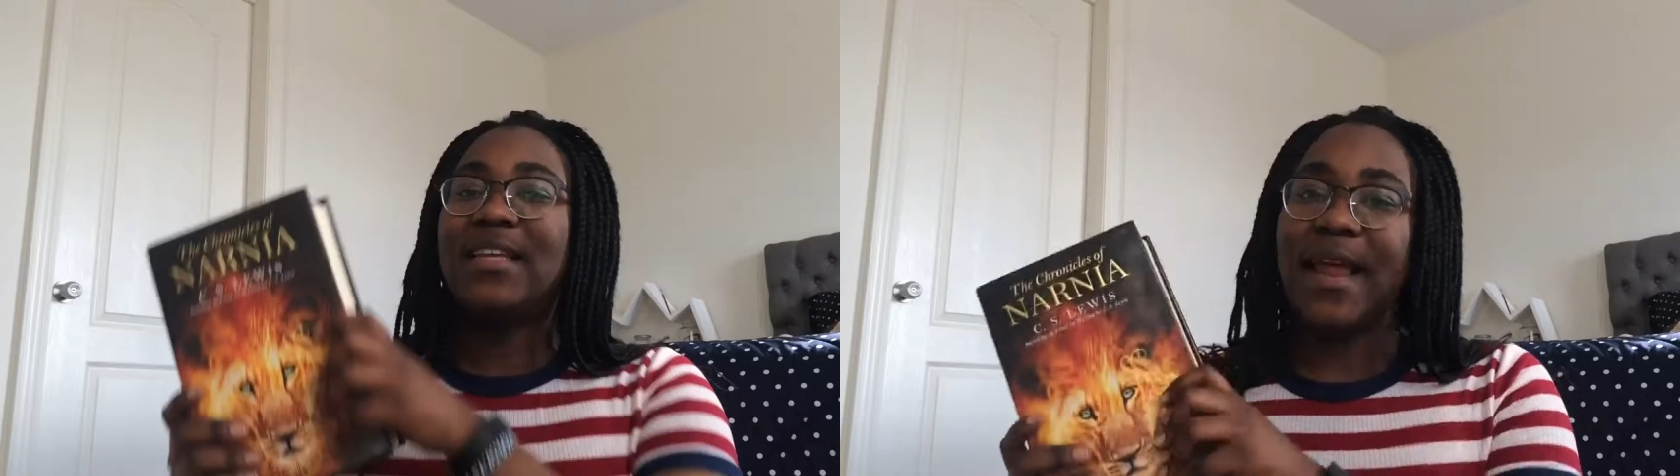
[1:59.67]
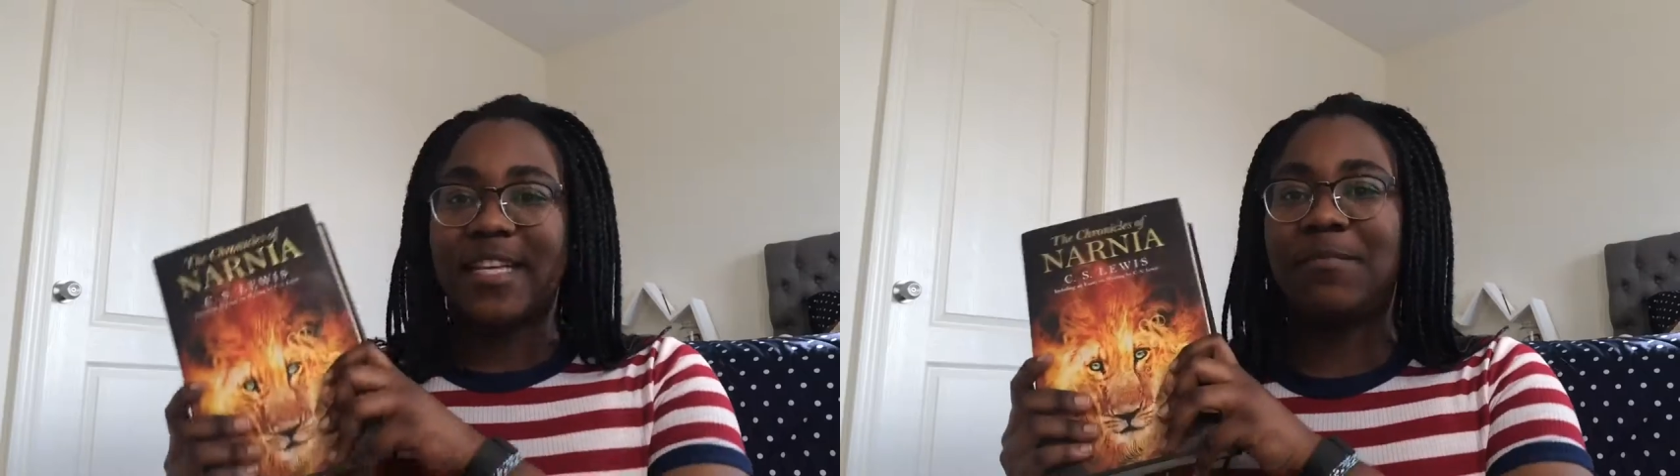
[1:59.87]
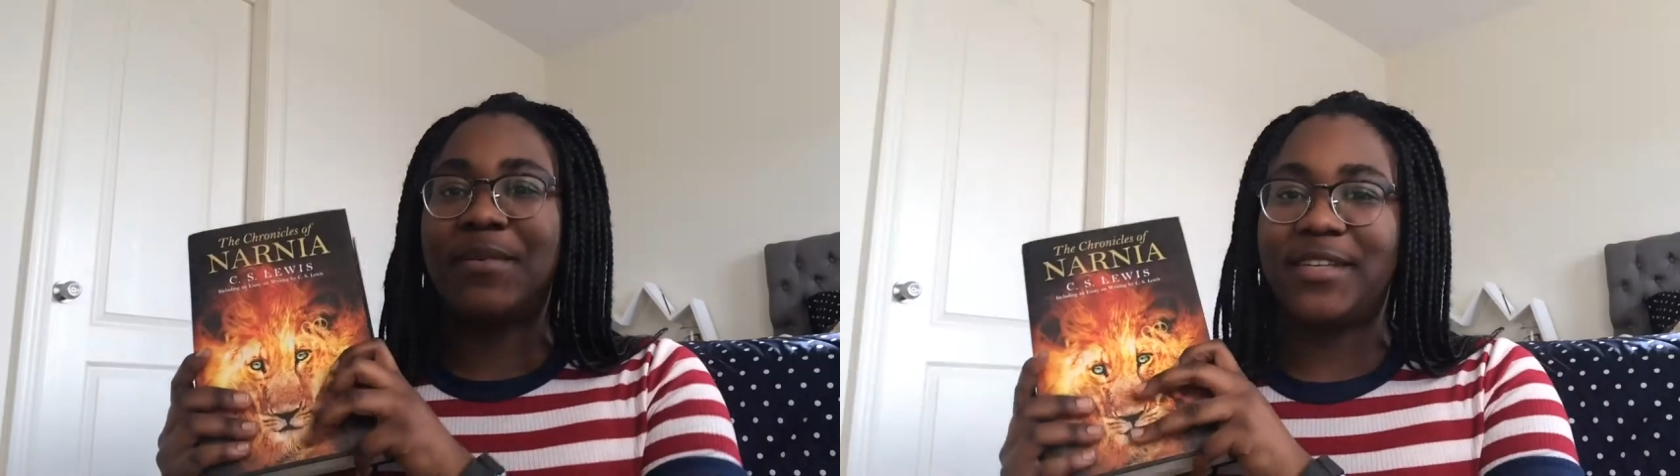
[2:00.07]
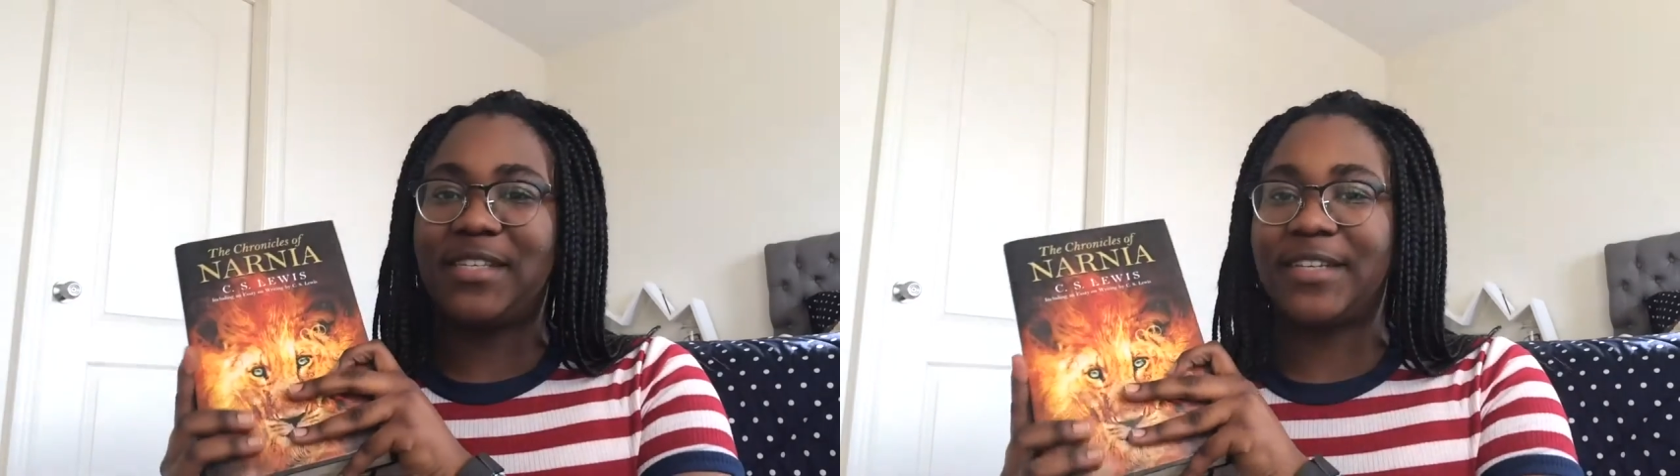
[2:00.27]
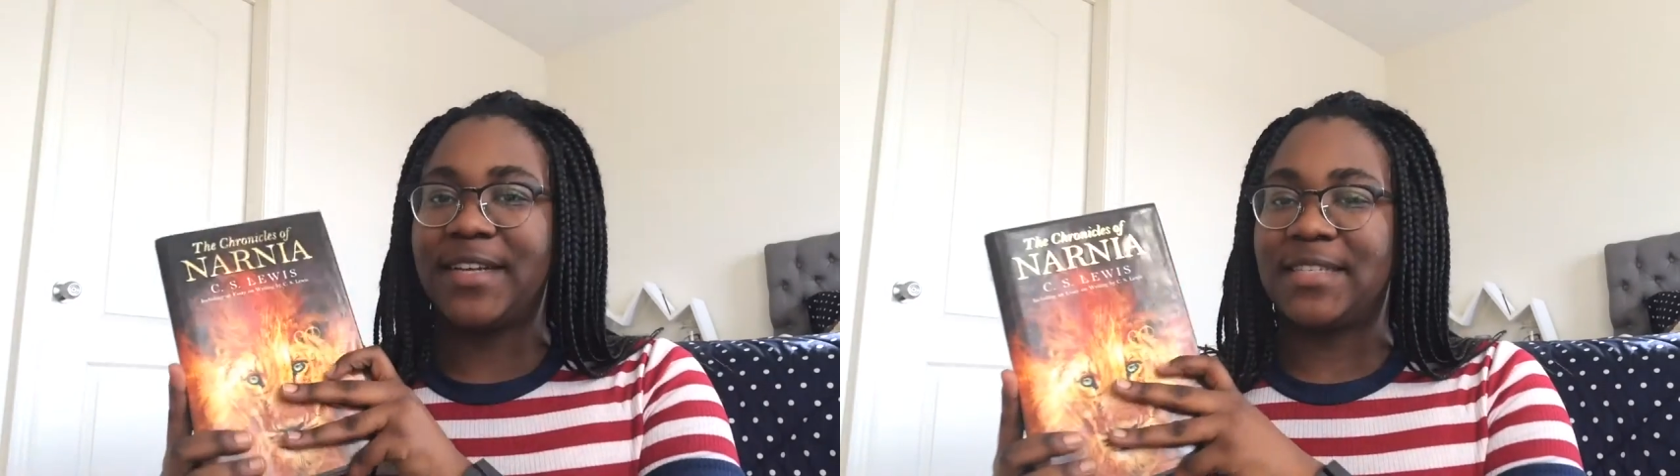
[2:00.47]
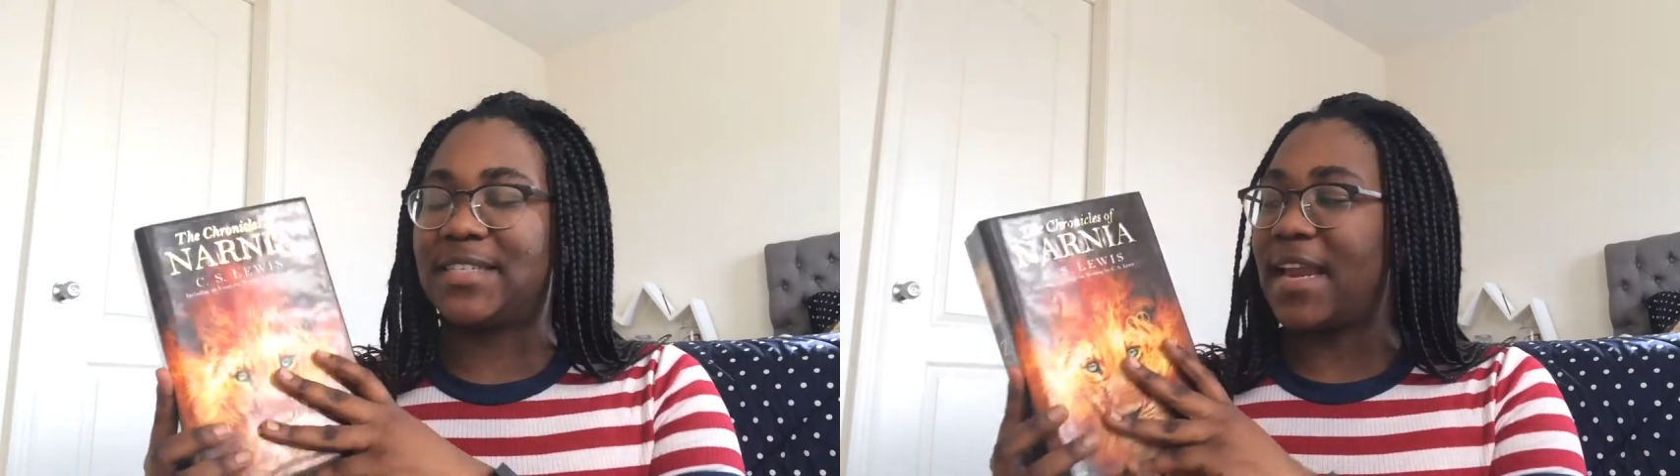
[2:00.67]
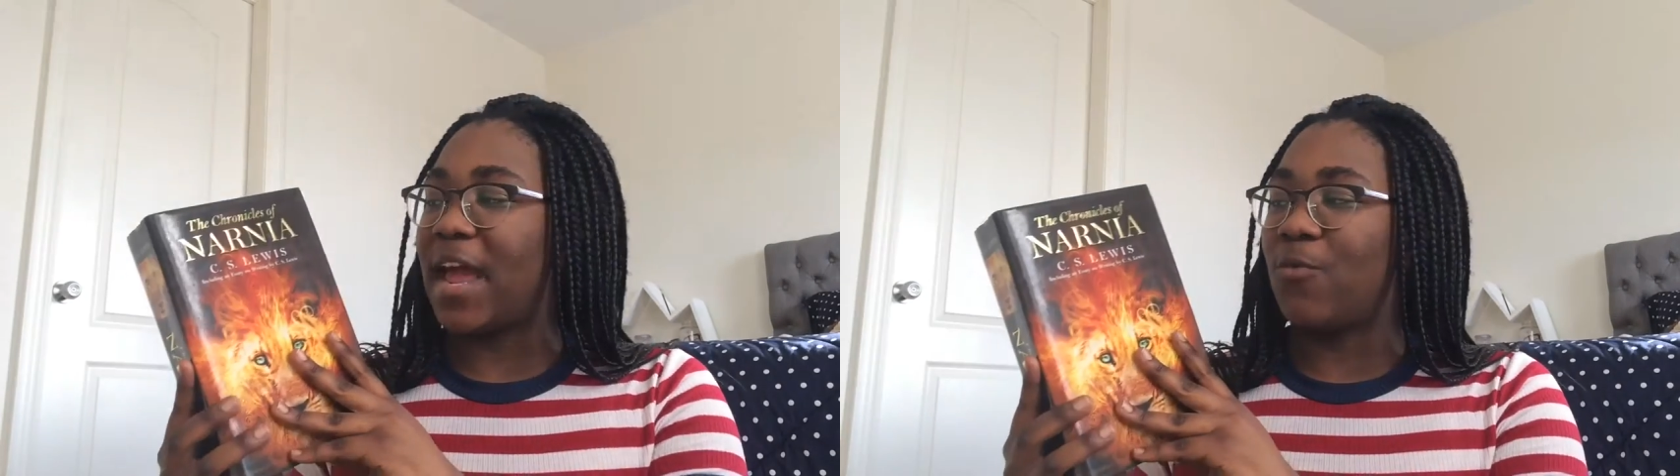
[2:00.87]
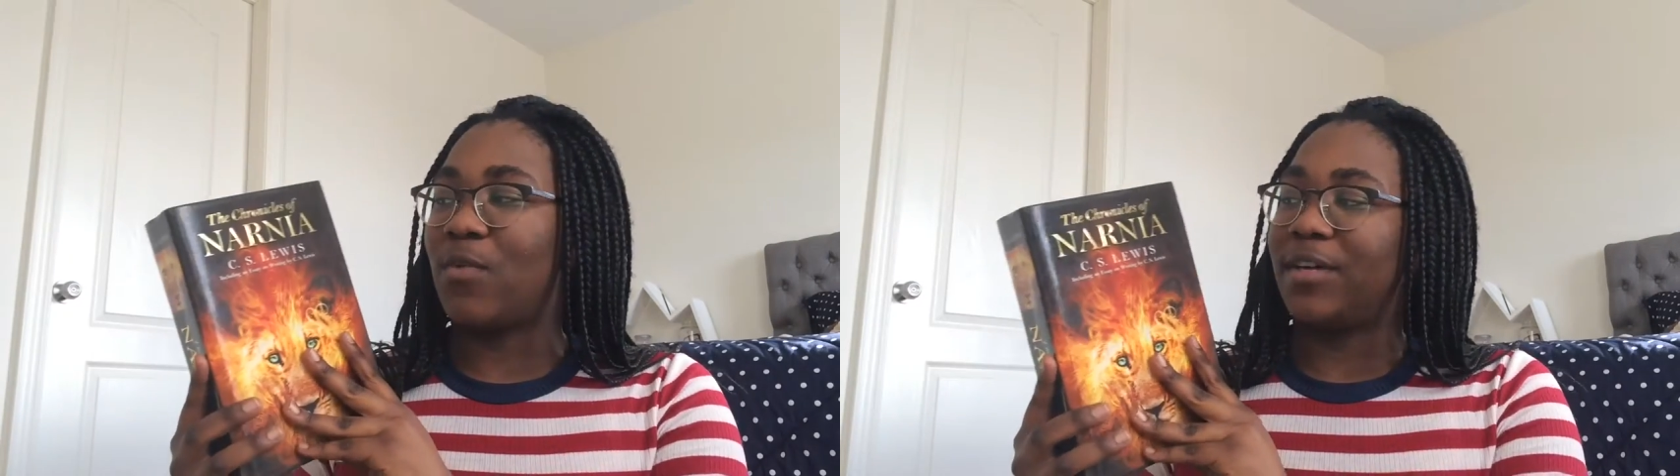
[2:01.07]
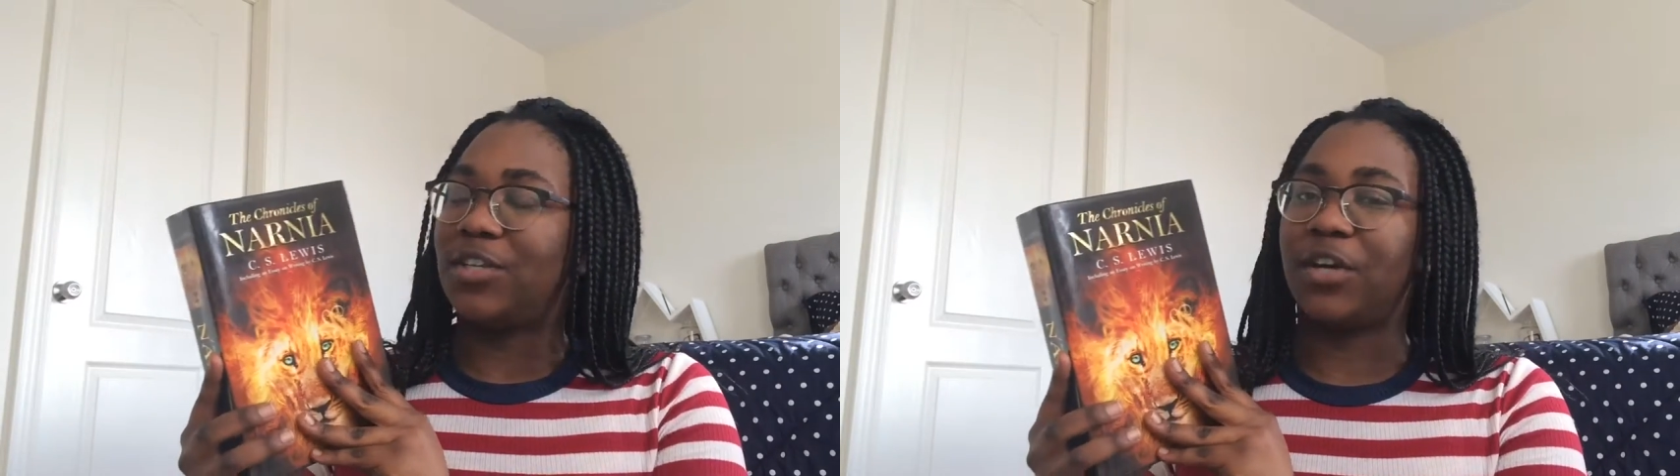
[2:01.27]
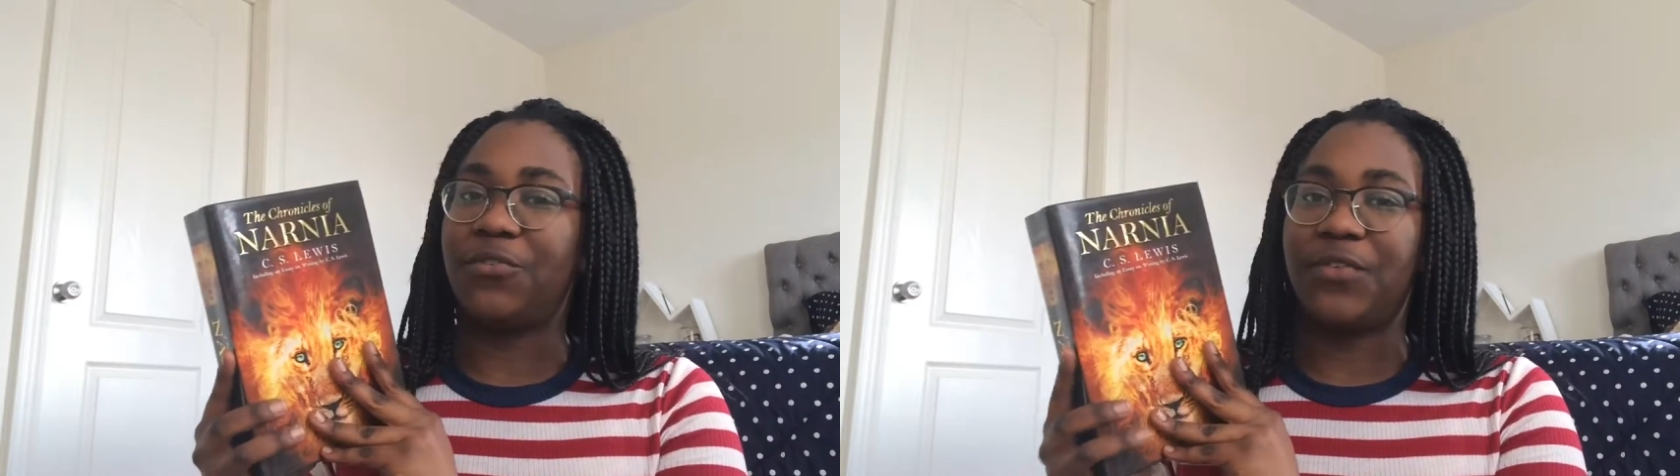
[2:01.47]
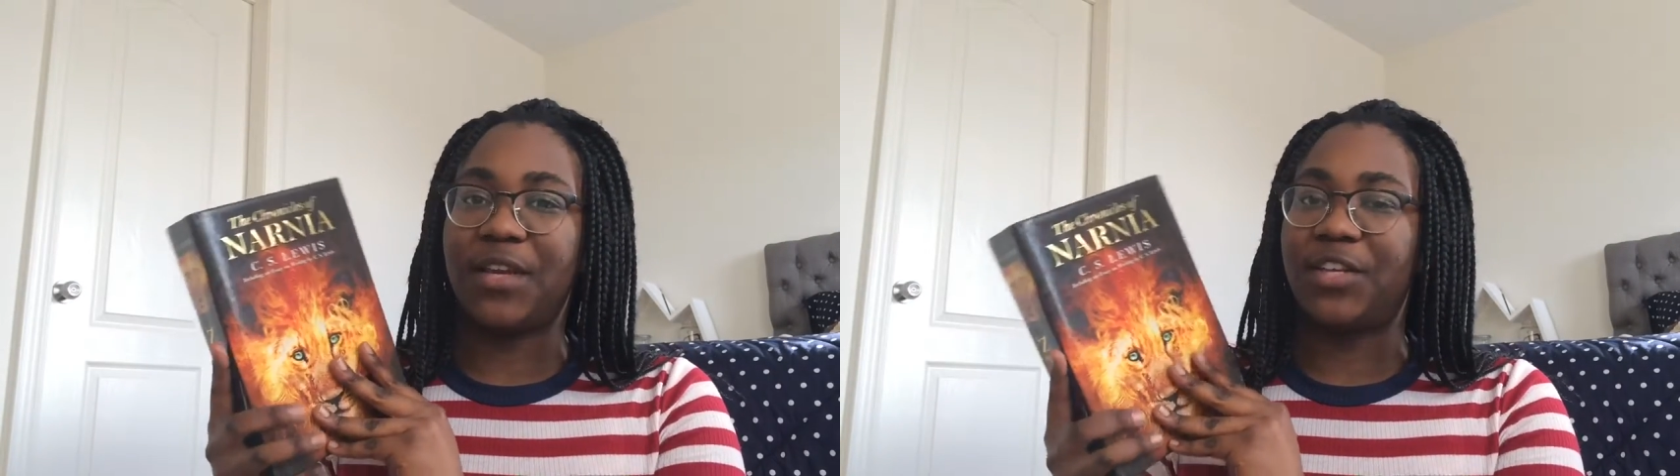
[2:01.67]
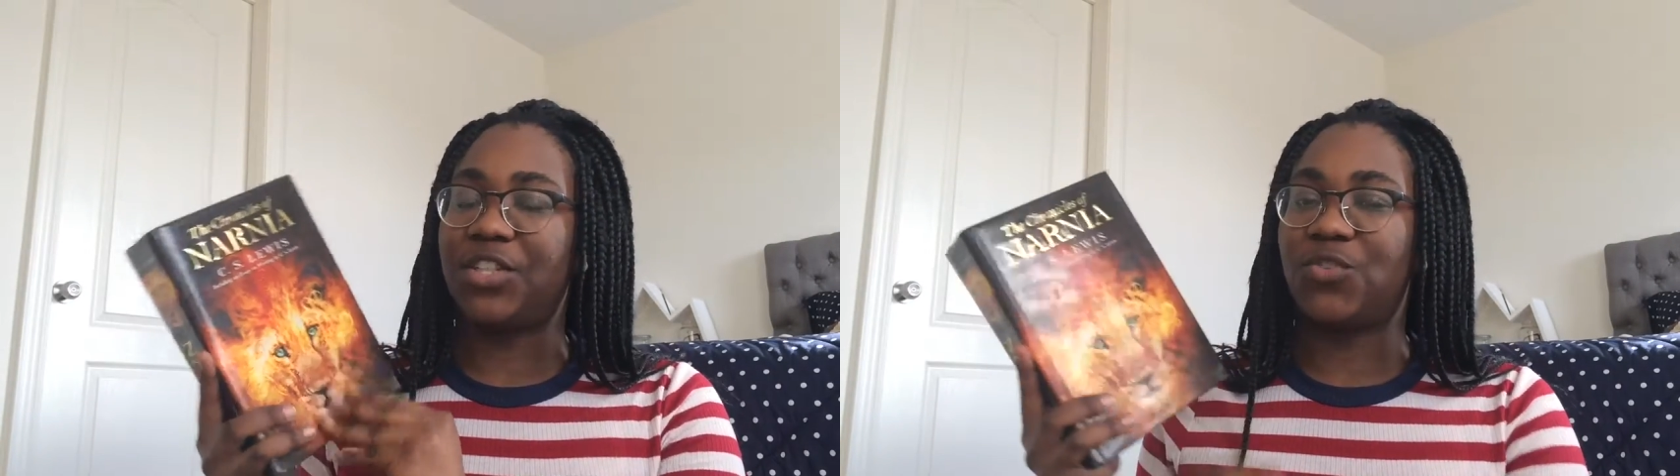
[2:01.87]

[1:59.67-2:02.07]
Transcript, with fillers: The next book series that I want to finish in